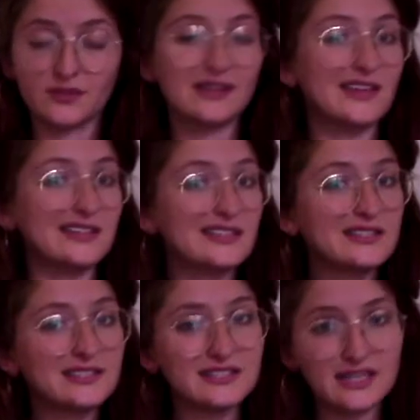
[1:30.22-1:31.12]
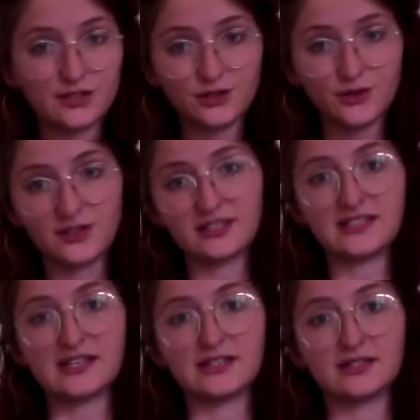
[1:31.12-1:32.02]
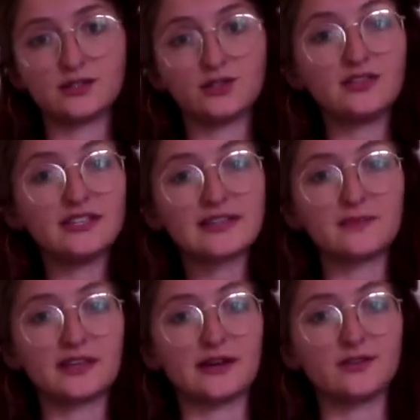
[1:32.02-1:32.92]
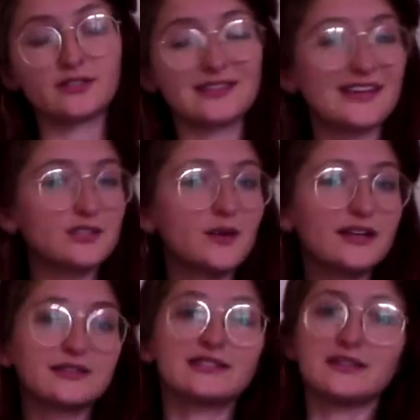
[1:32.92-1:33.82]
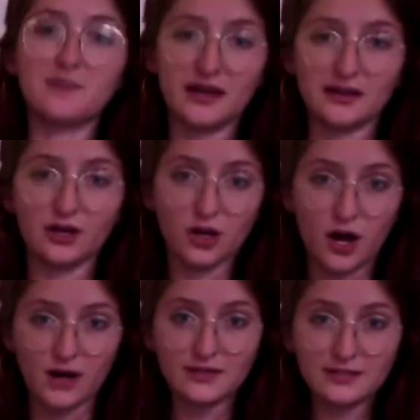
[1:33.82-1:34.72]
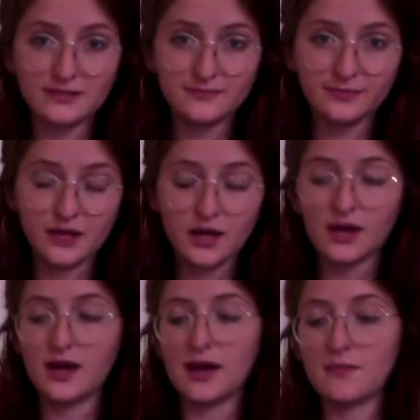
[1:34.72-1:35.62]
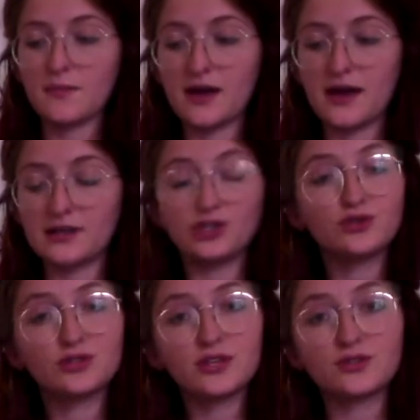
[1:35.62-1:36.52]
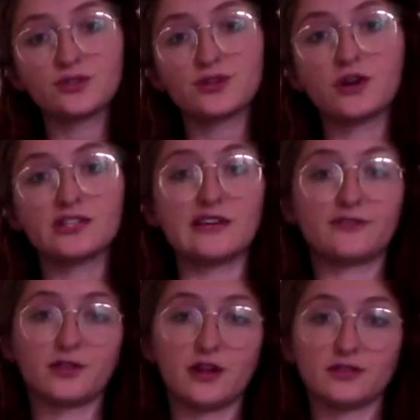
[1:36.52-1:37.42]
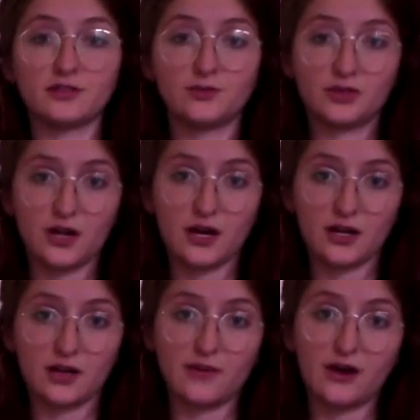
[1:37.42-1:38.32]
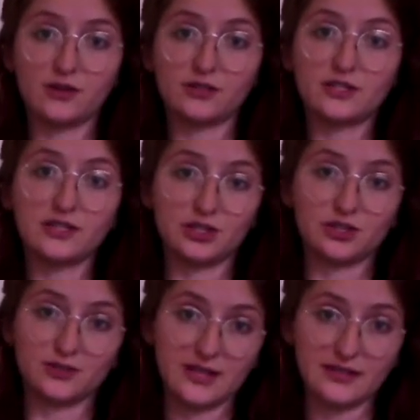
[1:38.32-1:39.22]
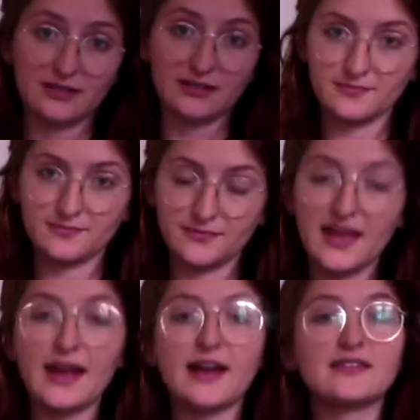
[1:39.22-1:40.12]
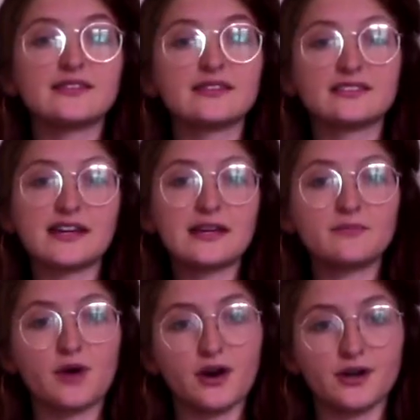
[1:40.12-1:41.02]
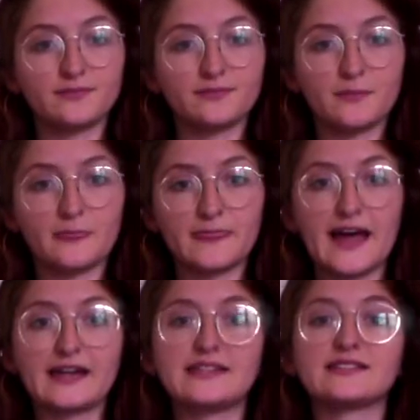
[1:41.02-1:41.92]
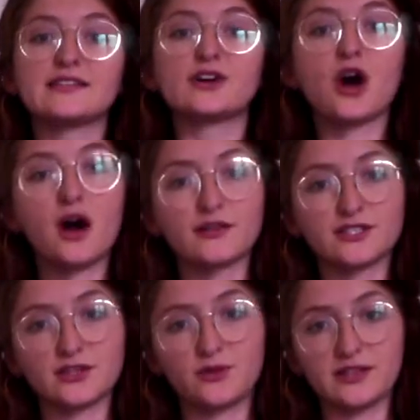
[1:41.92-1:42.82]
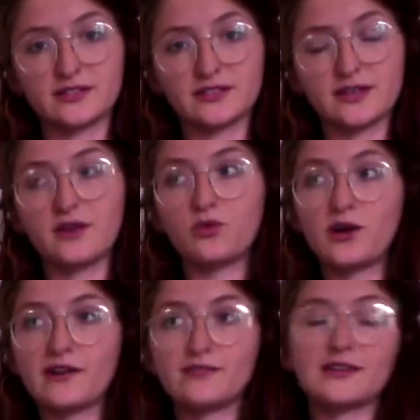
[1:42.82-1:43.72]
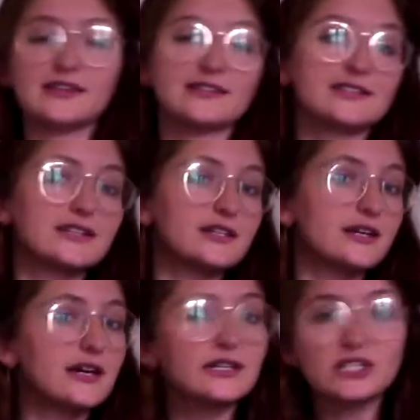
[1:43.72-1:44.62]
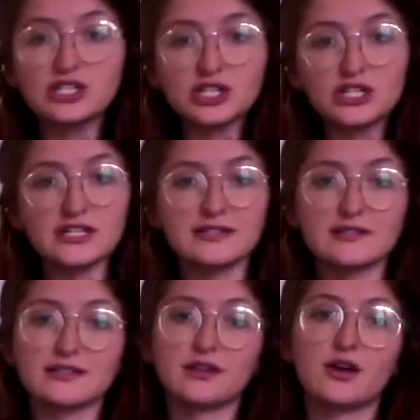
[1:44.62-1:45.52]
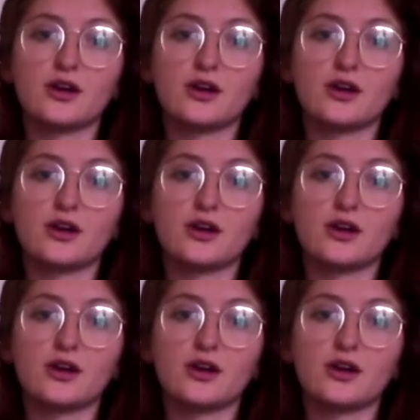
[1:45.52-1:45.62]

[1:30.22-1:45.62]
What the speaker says: That doesn't stand alone as a sentence. You need something else. And that's why it's a dependent clause. And usually those are called if clauses when you're talking about conditional sentences. And then the second part, that is the consequence of whatever this condition is.